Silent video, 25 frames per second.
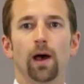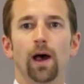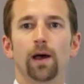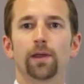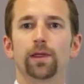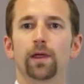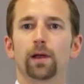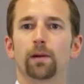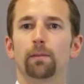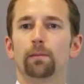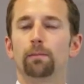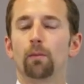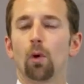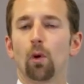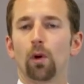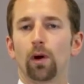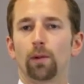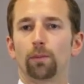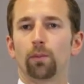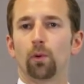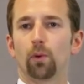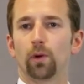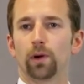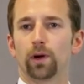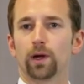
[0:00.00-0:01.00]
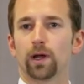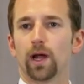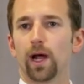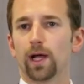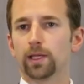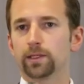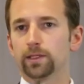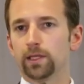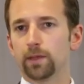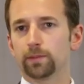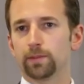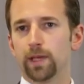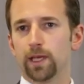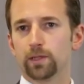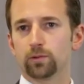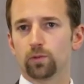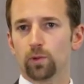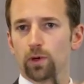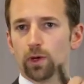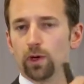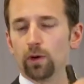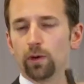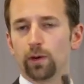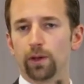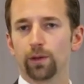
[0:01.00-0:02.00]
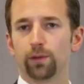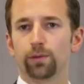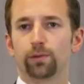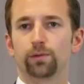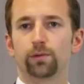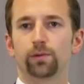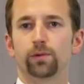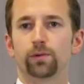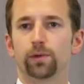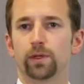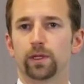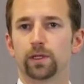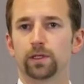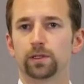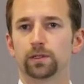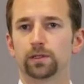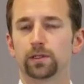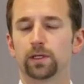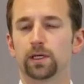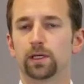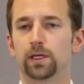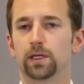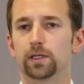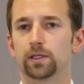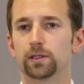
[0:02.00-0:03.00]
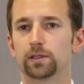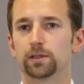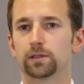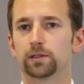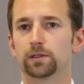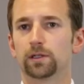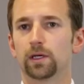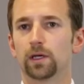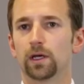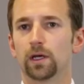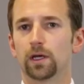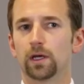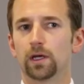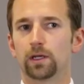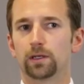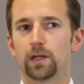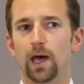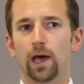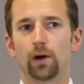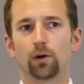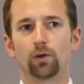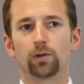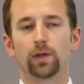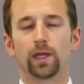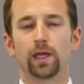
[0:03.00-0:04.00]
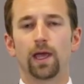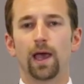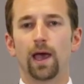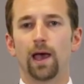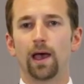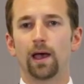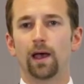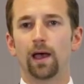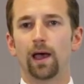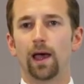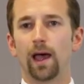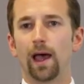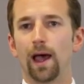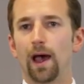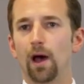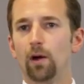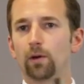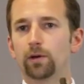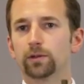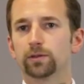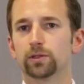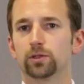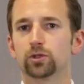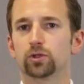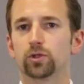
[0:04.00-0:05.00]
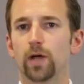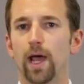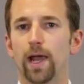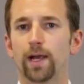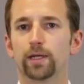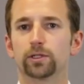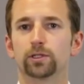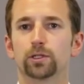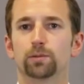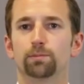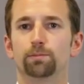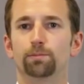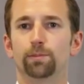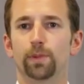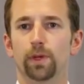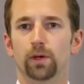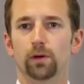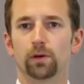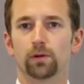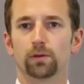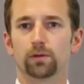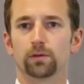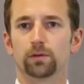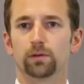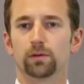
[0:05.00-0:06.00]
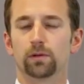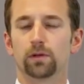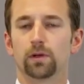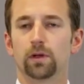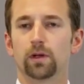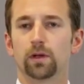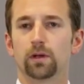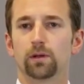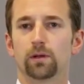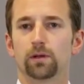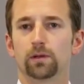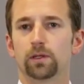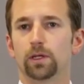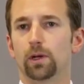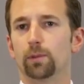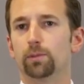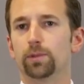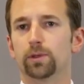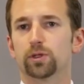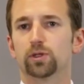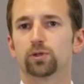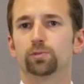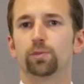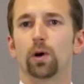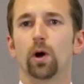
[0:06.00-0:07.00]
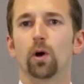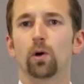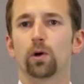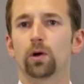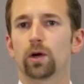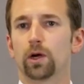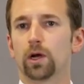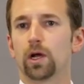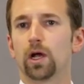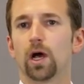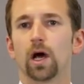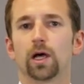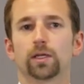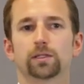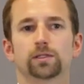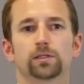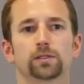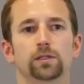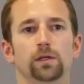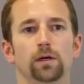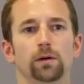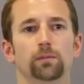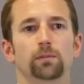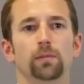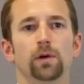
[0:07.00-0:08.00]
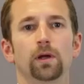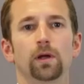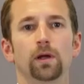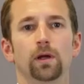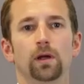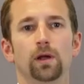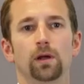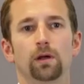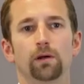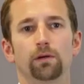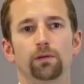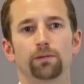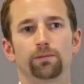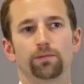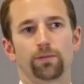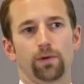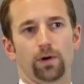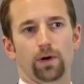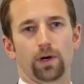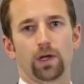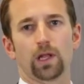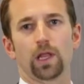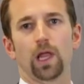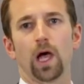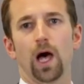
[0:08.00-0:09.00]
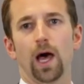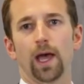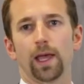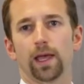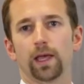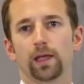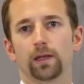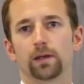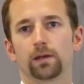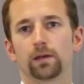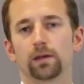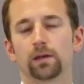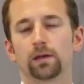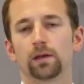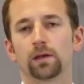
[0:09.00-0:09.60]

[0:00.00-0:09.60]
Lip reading: I think a more important concept as we're going through this is not only how is a strategy built, bespoke or custom for a client,